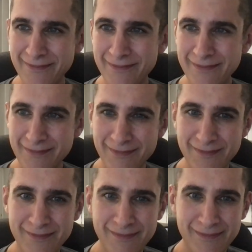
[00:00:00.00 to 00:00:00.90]

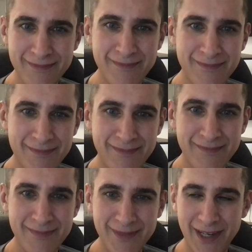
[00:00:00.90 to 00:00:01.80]

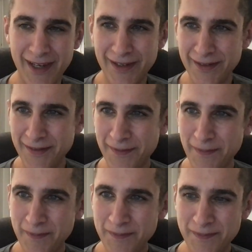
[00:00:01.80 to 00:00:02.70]

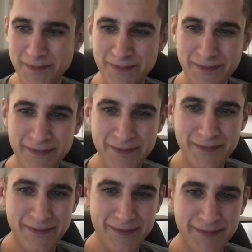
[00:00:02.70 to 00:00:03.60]

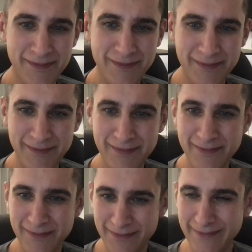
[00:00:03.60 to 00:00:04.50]

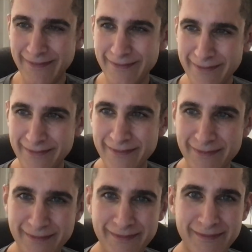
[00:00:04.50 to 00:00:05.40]

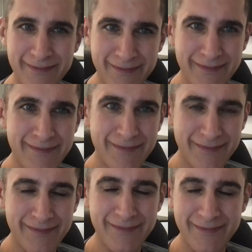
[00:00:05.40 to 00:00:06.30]

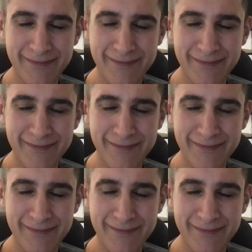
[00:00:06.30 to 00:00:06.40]
(silent)